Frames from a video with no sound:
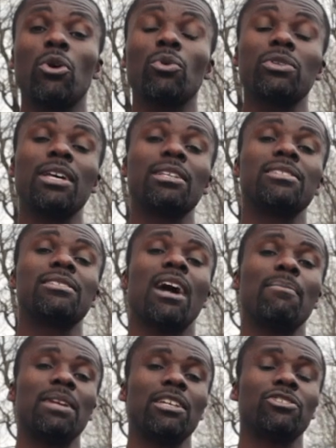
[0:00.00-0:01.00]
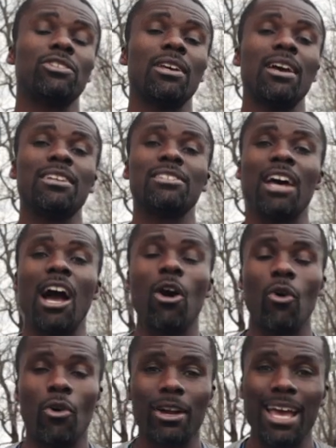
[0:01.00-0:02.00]
to
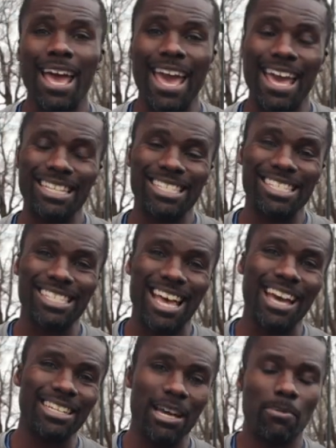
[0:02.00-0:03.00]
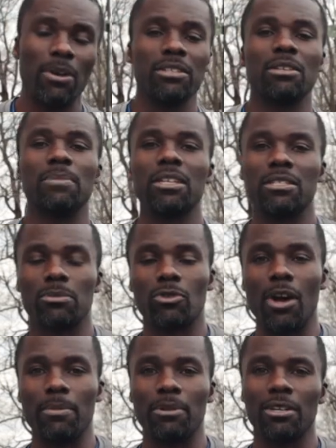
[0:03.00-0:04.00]
totaltennisdomination.org and sign up to be a
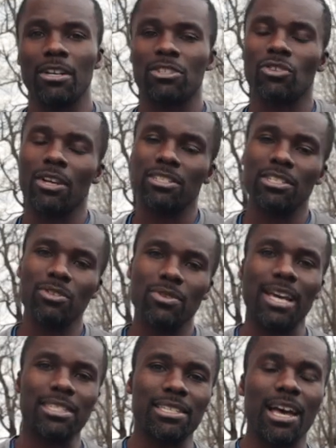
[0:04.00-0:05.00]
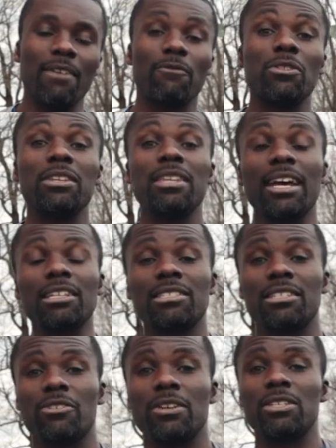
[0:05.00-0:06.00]
subscriber. So I'll see you next time for the
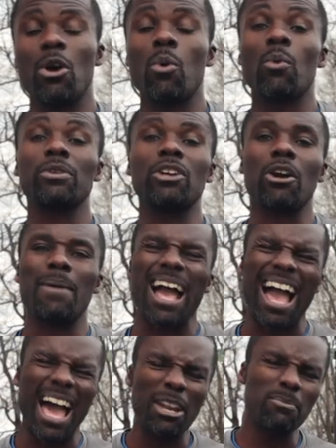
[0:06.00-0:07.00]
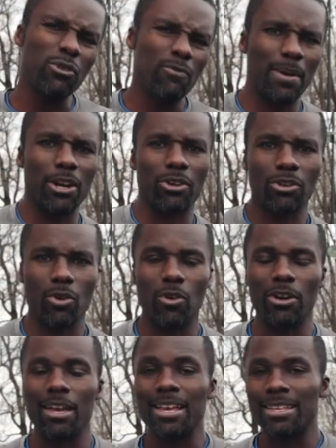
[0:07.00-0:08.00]
next series where we talk about how to move better on the
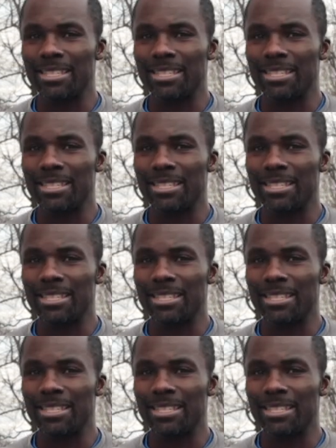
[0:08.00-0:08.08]
court.